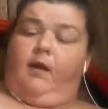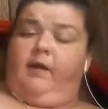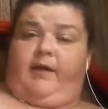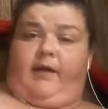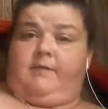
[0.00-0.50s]

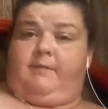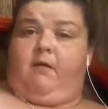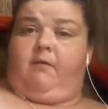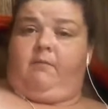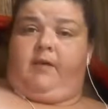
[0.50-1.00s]
King's
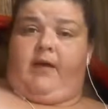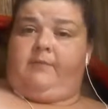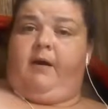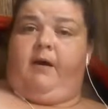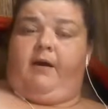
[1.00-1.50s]
my
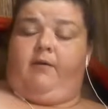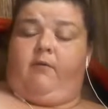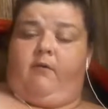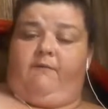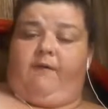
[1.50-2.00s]

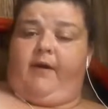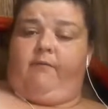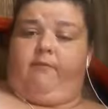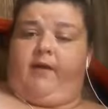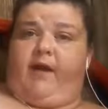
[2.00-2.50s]
idol. If I
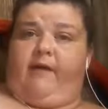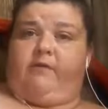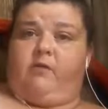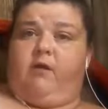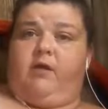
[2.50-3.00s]
could write half
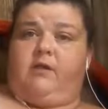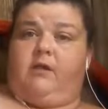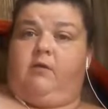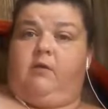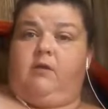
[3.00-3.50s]
as
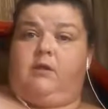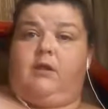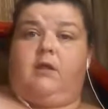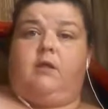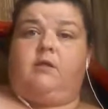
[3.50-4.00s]
crazy and good as
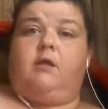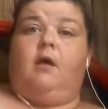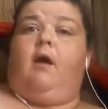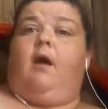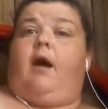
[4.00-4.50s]
he does,
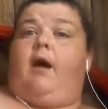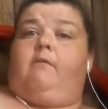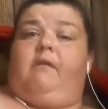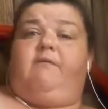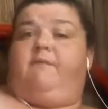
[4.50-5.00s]

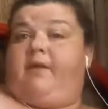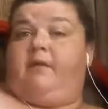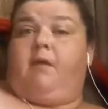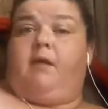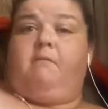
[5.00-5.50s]
even if I
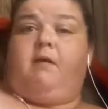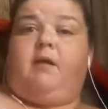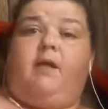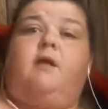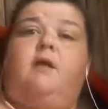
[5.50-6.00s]
didn't make the
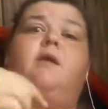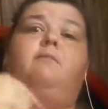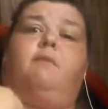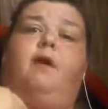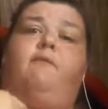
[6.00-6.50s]
money he does,
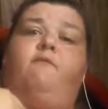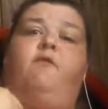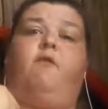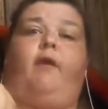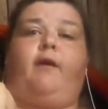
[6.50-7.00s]
I'd
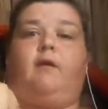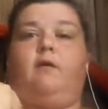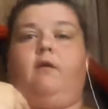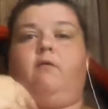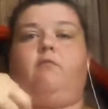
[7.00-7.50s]
feel like,
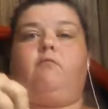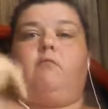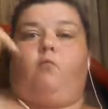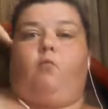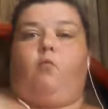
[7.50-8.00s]

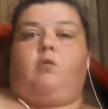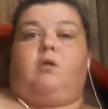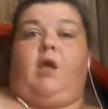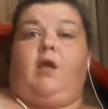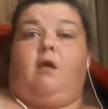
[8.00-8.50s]

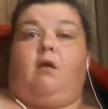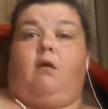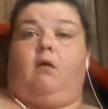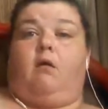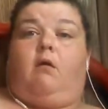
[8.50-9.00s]

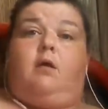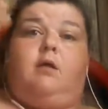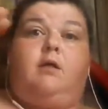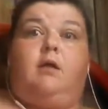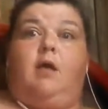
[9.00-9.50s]
yeah,
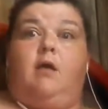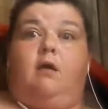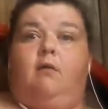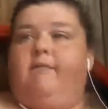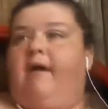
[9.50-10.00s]

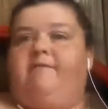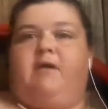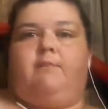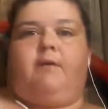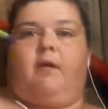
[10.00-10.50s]
I've
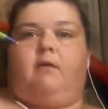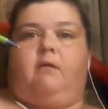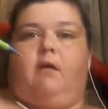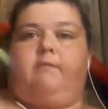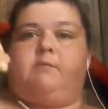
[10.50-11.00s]
got a pen.
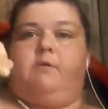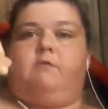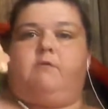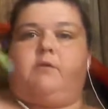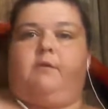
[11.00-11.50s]
I'm a
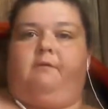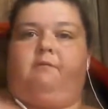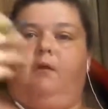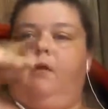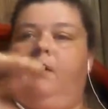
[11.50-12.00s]
smoker,
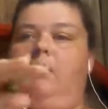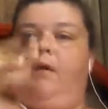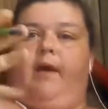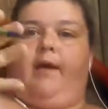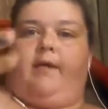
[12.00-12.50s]
so,
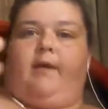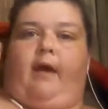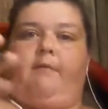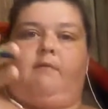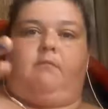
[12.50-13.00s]
and
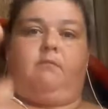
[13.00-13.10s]
have it.